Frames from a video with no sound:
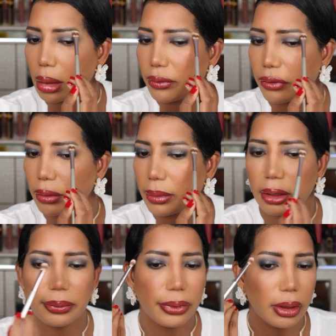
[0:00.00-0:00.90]
for
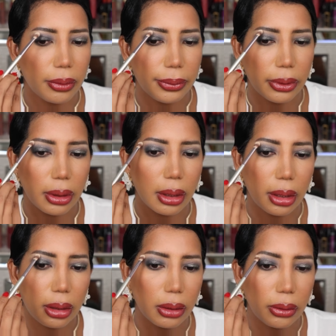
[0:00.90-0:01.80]
my brow bone.
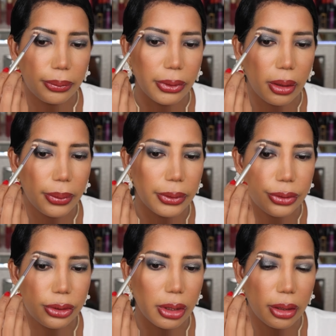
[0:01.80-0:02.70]
I love brow bone
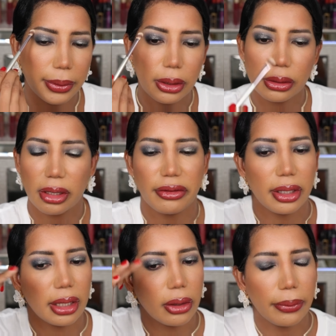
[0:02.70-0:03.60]
shade because I feel
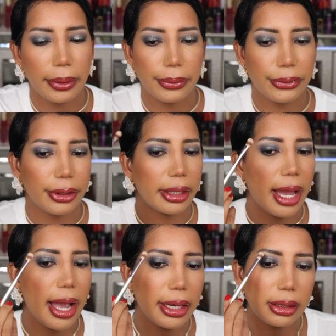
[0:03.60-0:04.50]
like they open more the
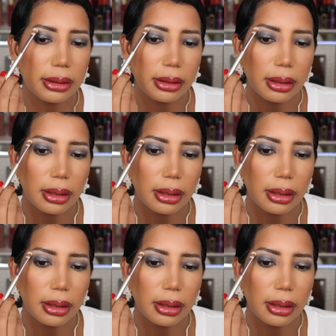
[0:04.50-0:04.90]
eyes.